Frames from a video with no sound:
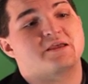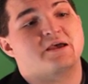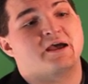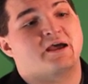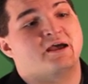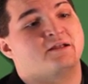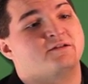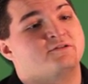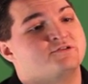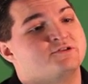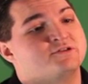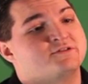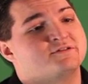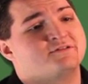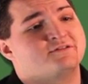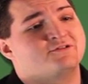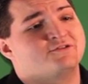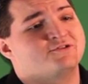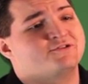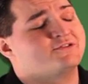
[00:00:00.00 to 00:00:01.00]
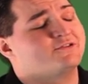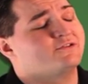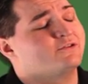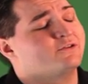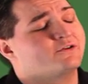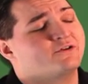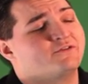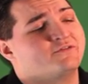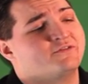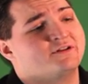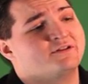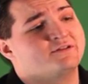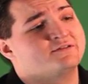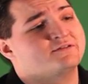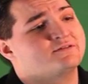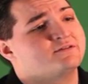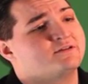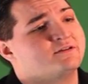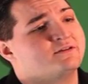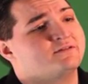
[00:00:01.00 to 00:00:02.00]
And just the look of it
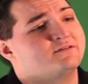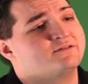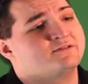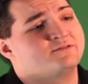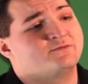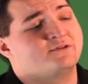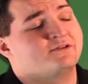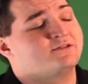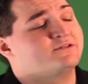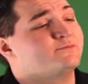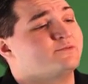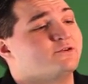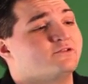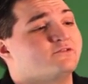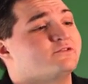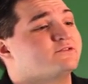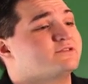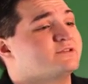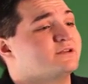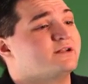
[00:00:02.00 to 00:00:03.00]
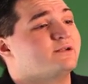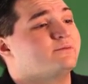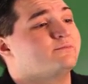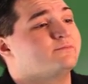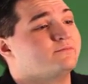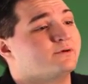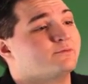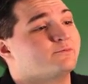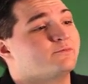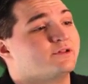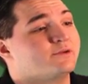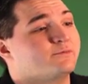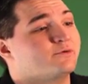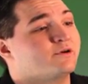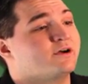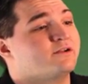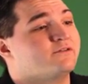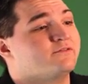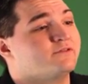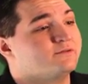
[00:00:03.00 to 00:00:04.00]
it's a beautiful site. I'm really
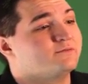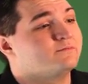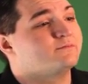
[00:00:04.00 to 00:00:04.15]
proud of